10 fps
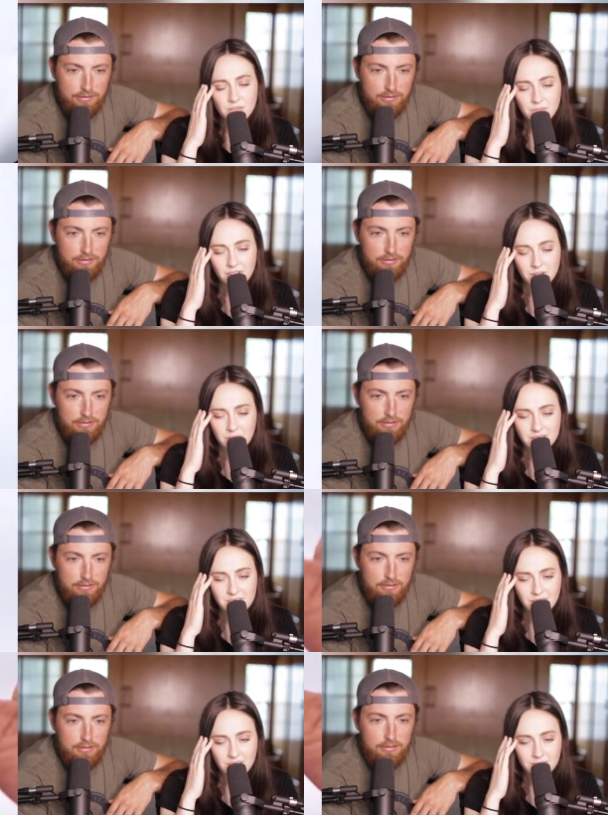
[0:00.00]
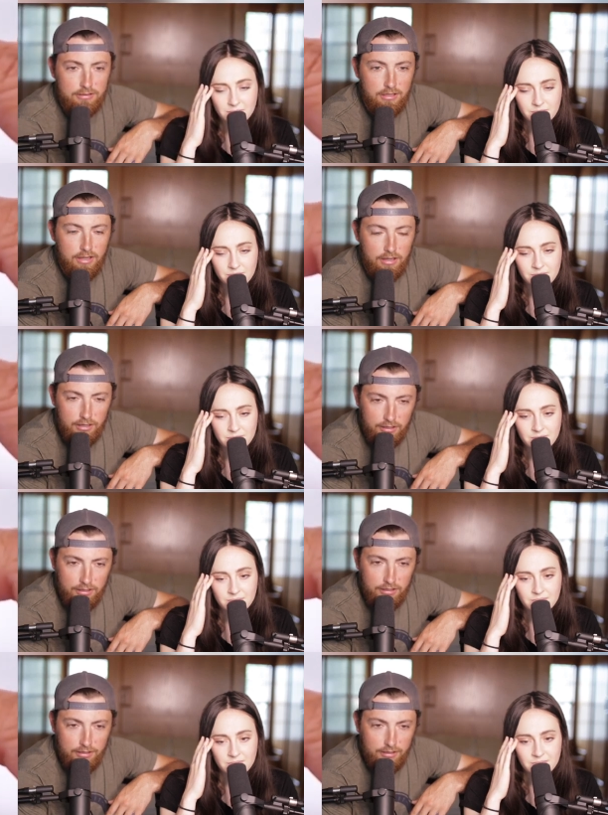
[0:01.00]
Speaker 1: to guess.
Speaker 2: They're gonna make cereal.
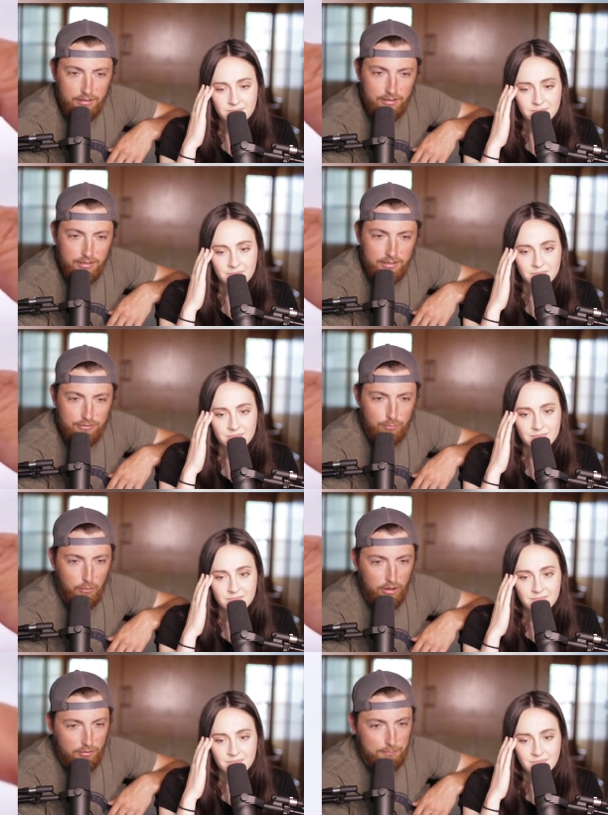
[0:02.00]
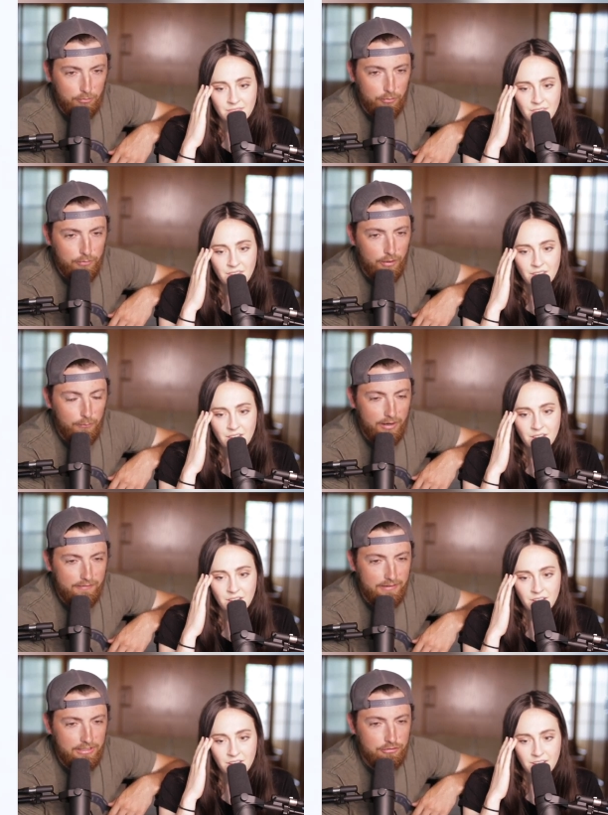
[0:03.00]
Speaker 1: Is water blue though?
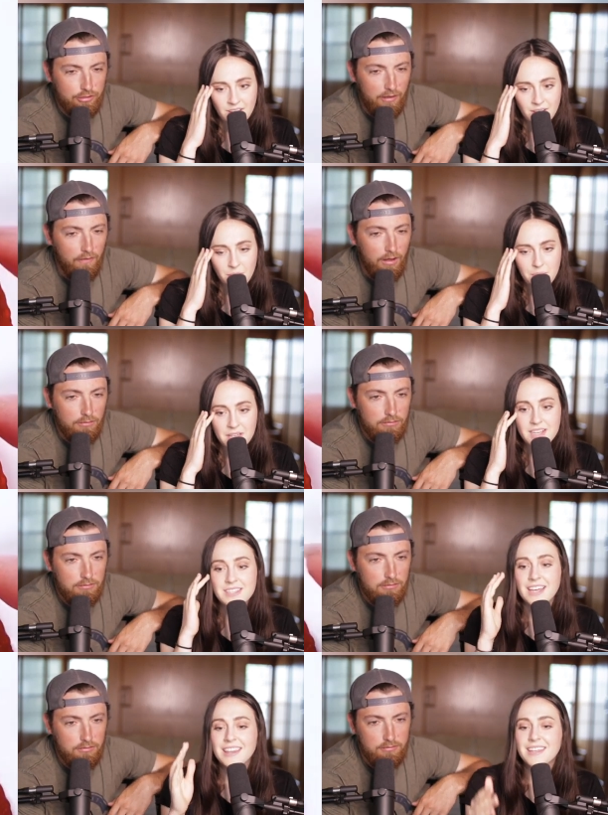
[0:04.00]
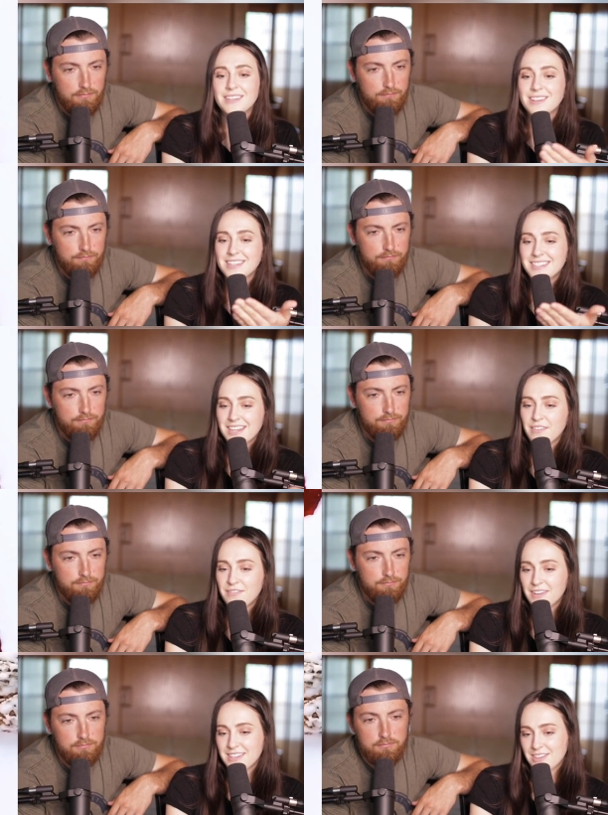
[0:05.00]
Why do they need Jello?
Speaker 2: Because then the the
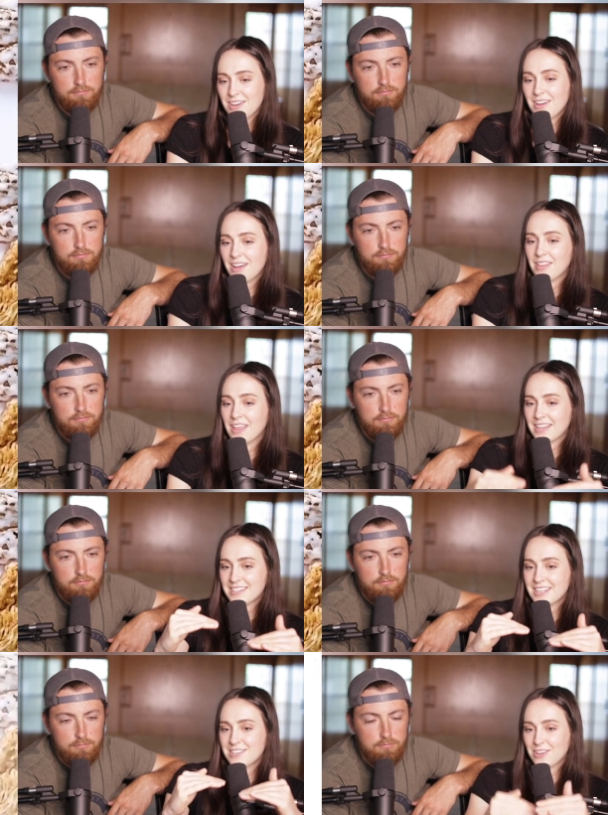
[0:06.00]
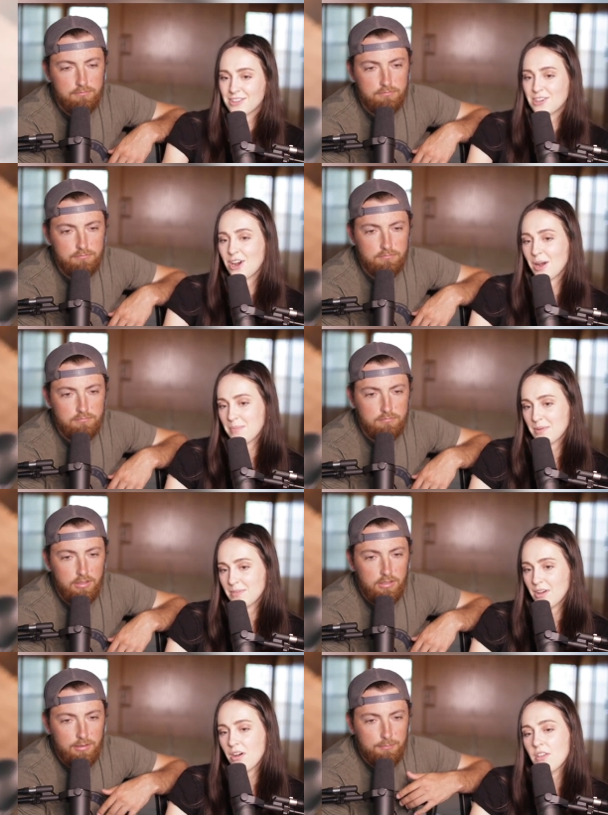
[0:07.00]
stuff fits, like sits on the top.
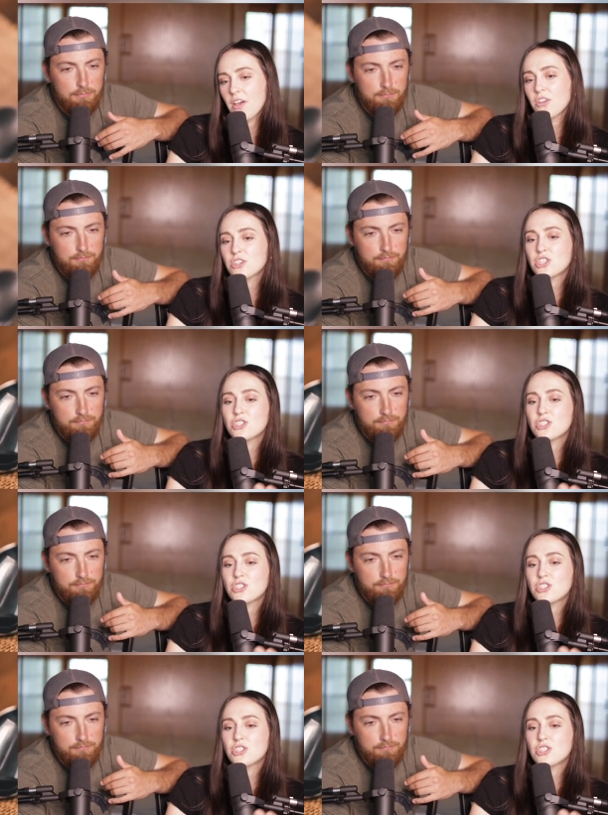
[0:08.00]
Oh, that looks